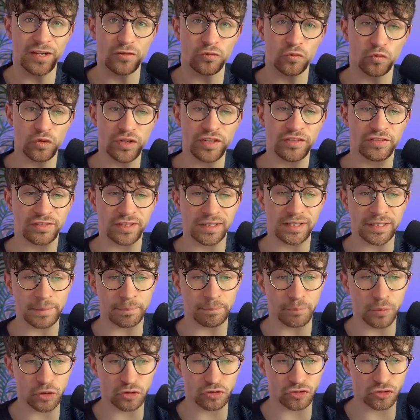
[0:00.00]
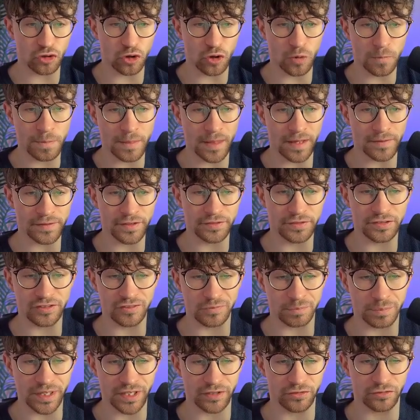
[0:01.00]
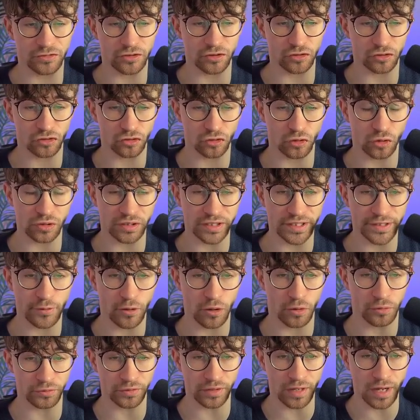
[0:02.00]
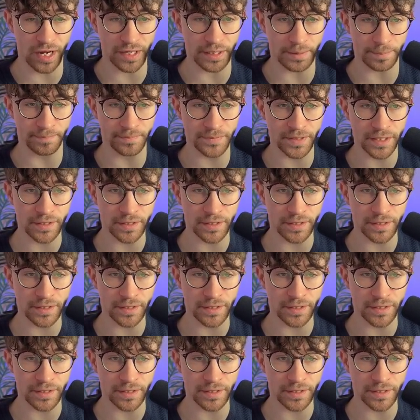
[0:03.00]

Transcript: a reselling bookstore and this is based solely online.